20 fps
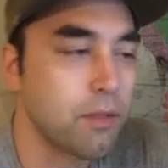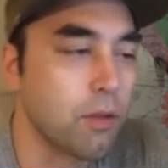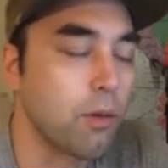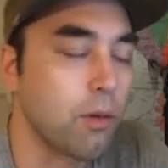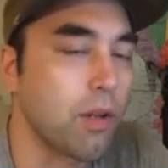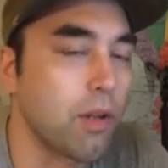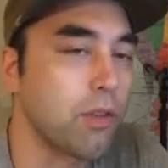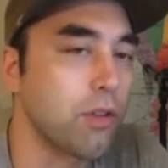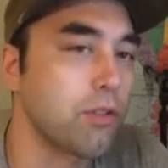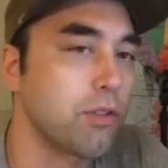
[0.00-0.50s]

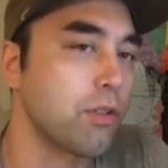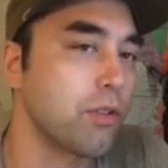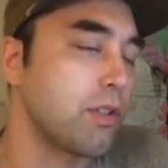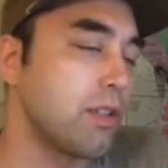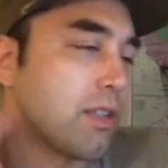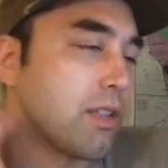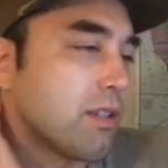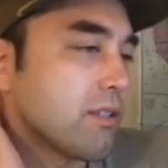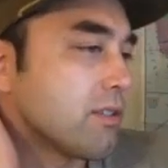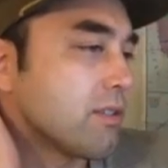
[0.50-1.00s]
around there,
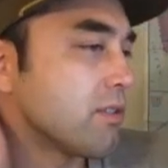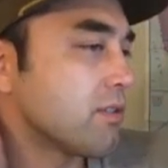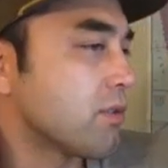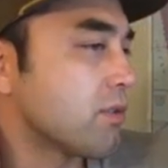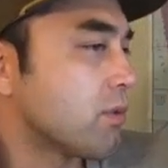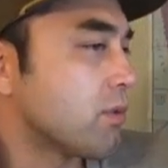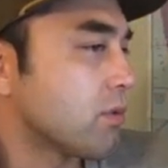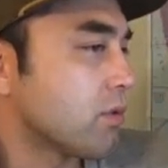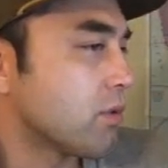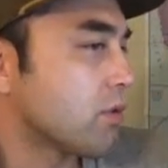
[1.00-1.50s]
13,000 years or
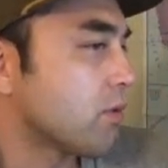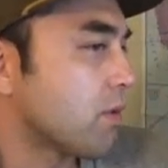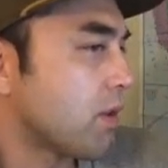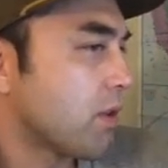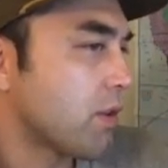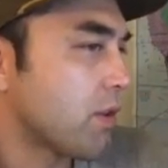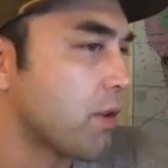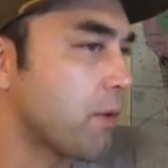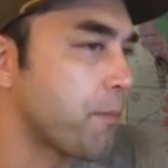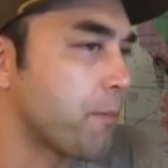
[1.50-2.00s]
older,
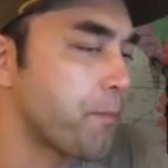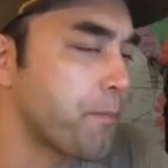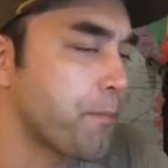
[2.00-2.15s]
around there.